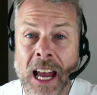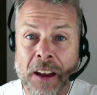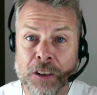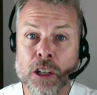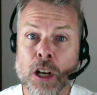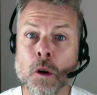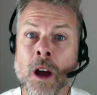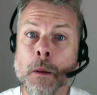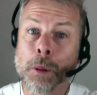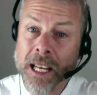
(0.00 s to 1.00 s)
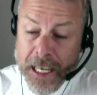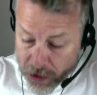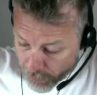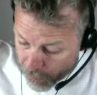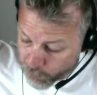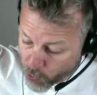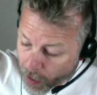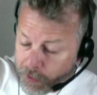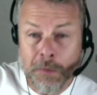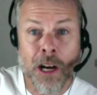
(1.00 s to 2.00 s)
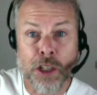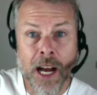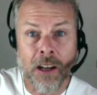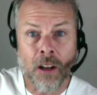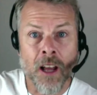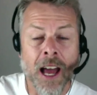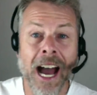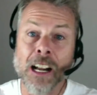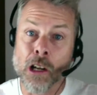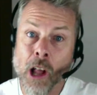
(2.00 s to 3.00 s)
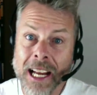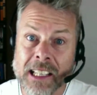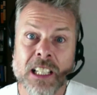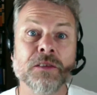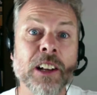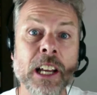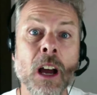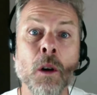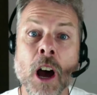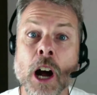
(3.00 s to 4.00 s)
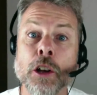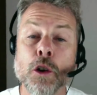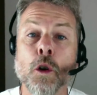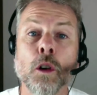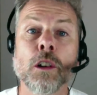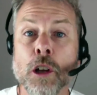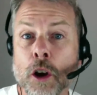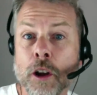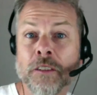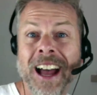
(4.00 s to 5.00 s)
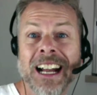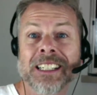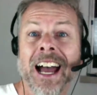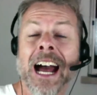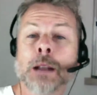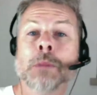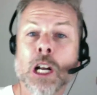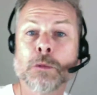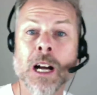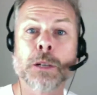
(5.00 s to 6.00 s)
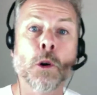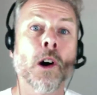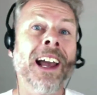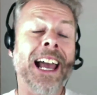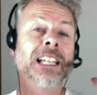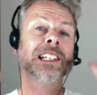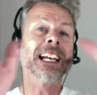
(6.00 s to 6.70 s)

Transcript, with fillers: If you do, please subscribe to my channel and like this video and you'll learn that and much, much more. It's